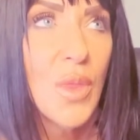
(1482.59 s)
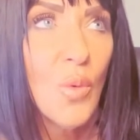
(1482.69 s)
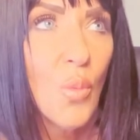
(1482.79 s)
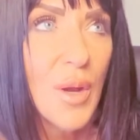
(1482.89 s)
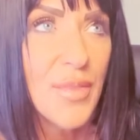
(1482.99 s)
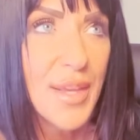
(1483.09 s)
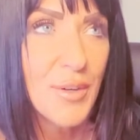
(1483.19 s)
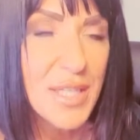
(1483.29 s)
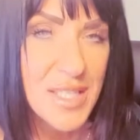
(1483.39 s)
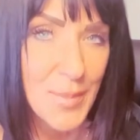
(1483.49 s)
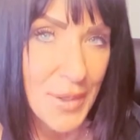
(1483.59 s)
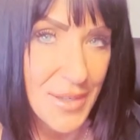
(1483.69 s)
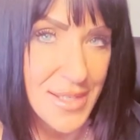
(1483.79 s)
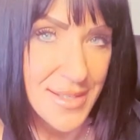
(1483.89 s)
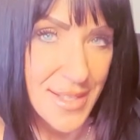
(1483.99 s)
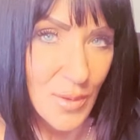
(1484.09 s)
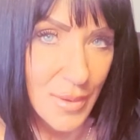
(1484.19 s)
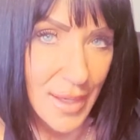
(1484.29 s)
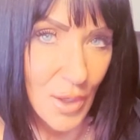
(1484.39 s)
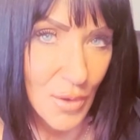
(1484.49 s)
what they're experiencing when
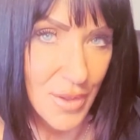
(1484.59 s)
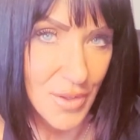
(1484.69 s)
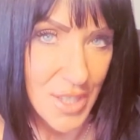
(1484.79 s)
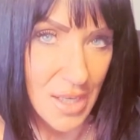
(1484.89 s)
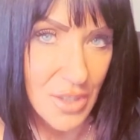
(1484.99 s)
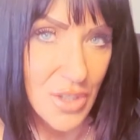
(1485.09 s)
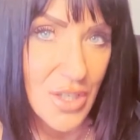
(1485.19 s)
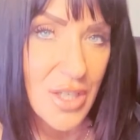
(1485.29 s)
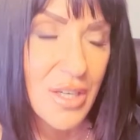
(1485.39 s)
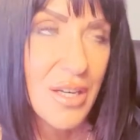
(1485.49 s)
they go to their doctor